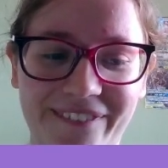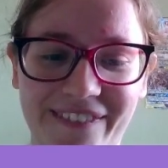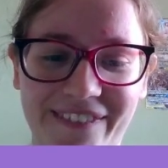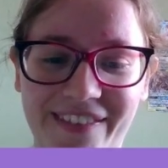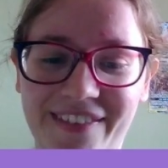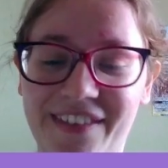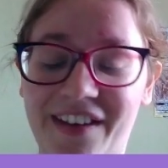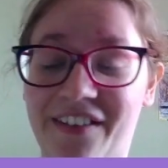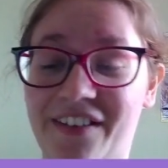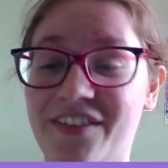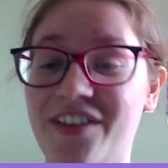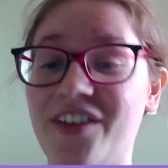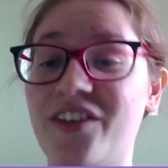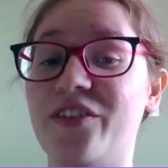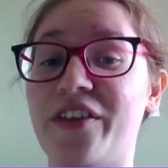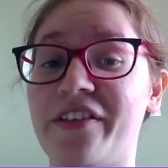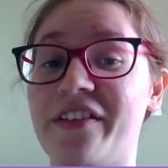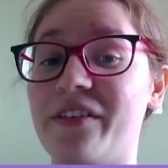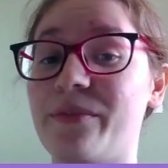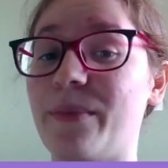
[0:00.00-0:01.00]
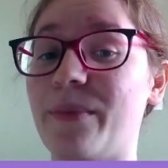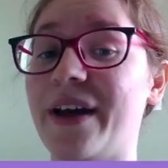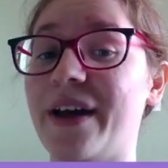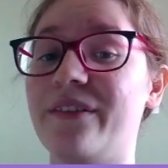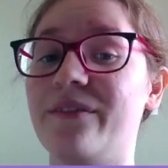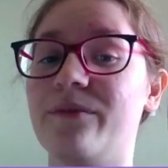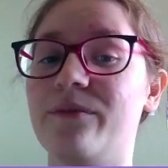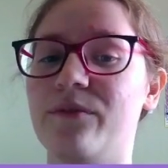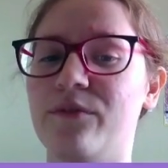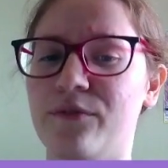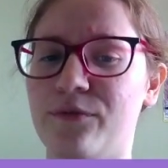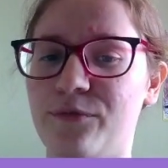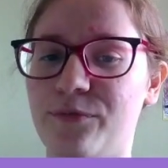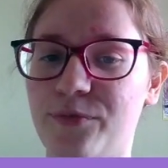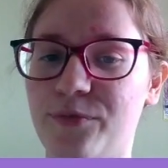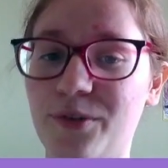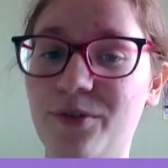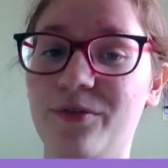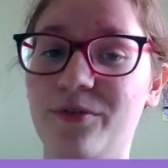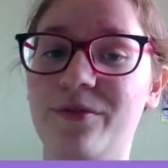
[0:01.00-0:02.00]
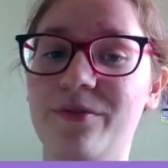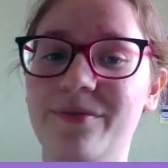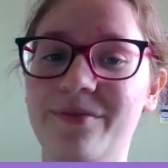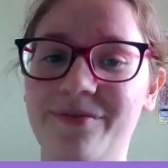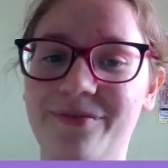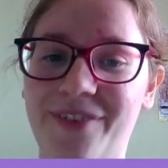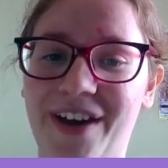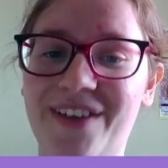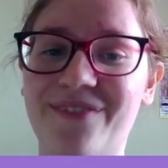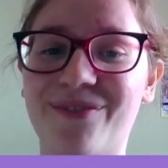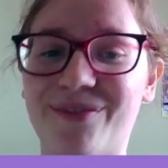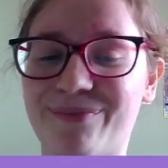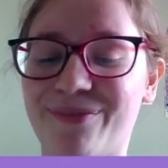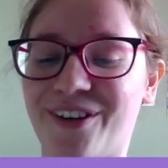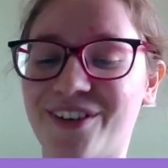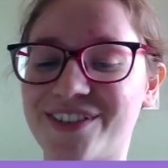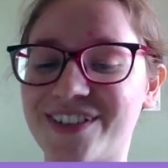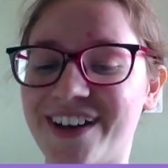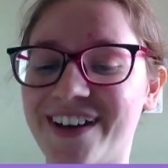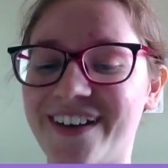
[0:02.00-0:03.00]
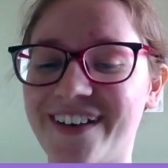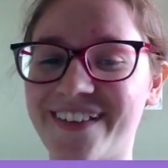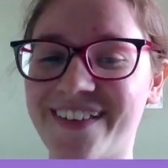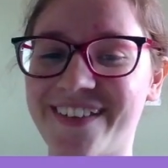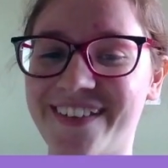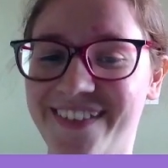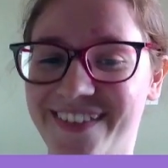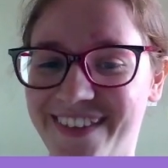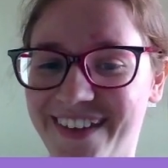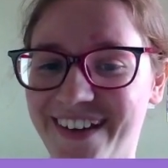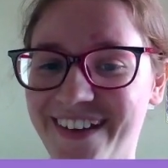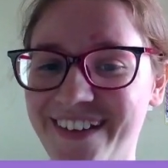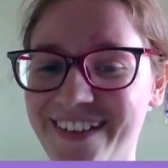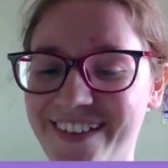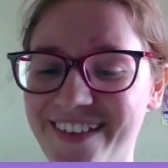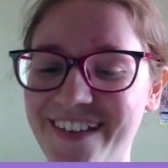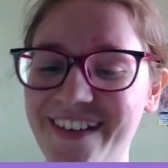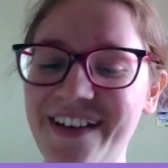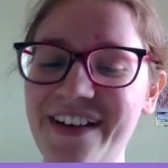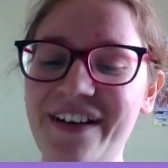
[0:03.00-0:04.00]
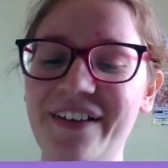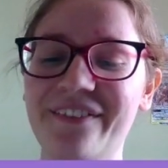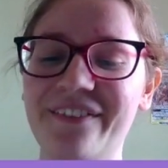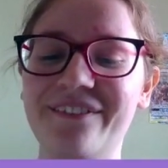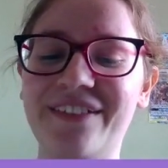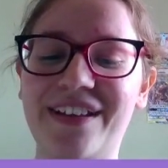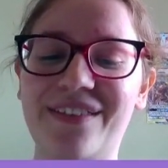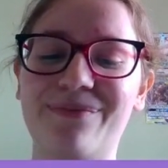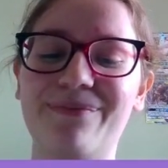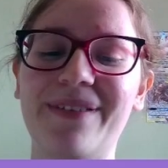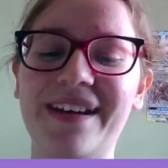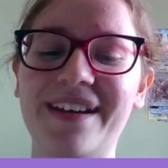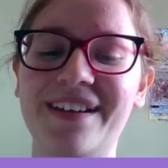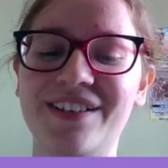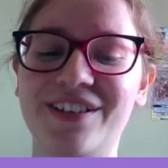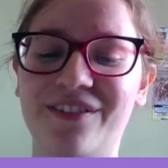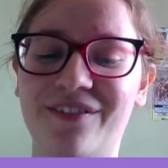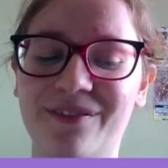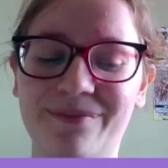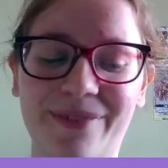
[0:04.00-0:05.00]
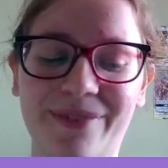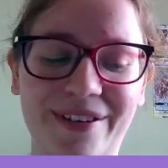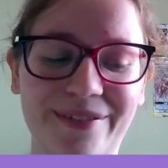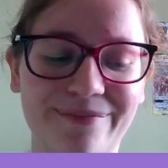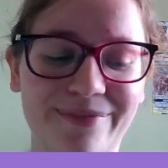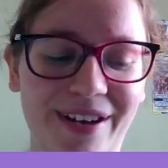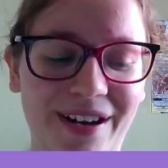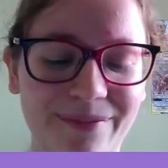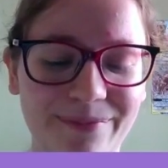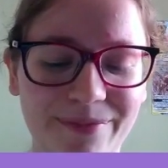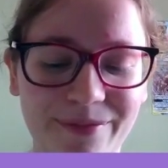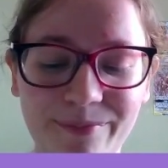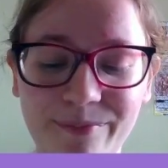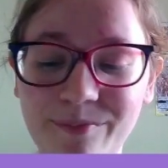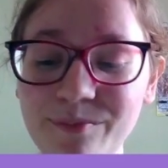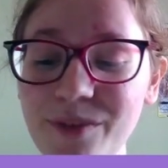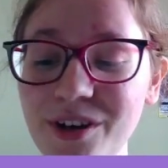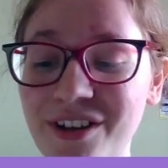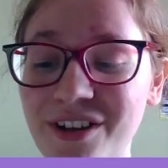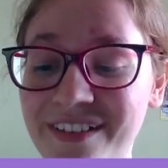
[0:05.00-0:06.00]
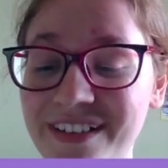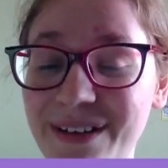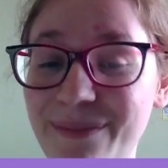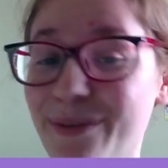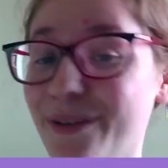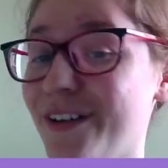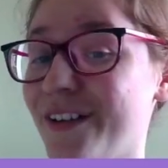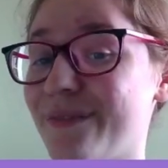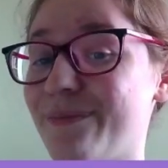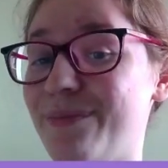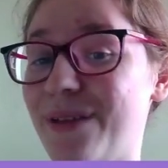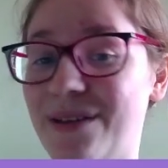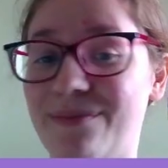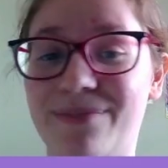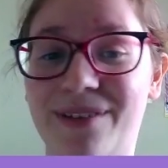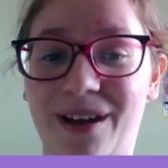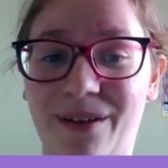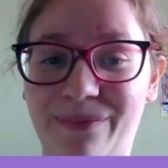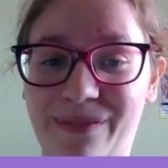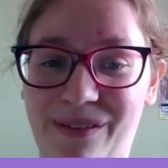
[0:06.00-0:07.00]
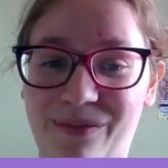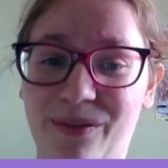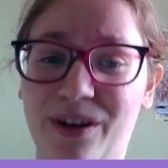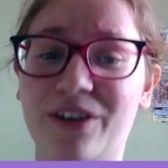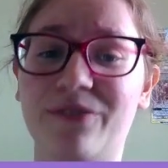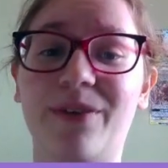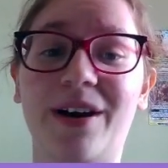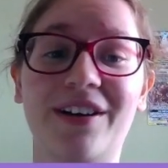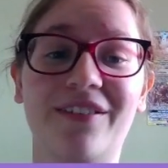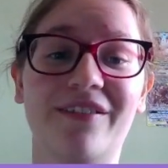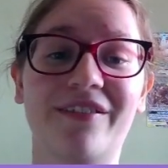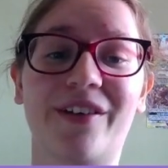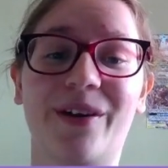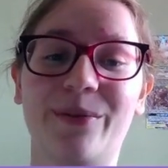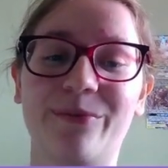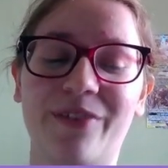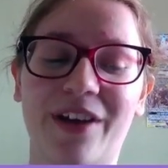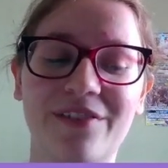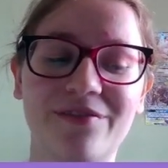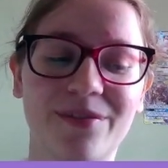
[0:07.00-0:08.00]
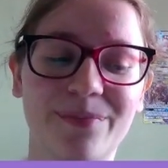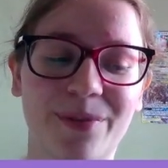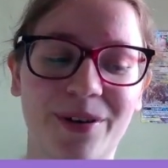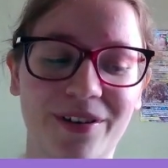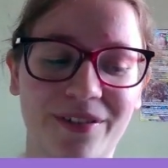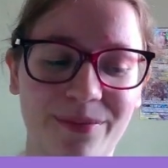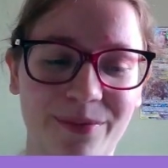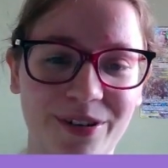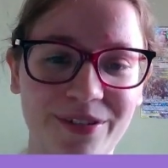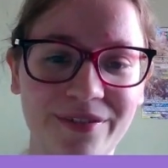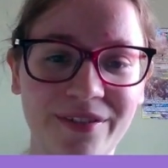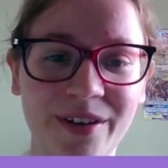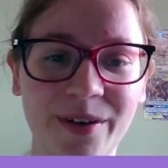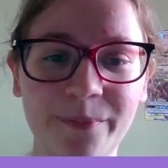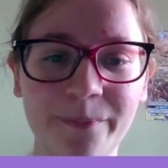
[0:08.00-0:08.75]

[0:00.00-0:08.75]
Now, I think this is my full favourite project in this, with Pikachu and Piplup, mostly because Piplup is one of my all-time favourite Pokemon.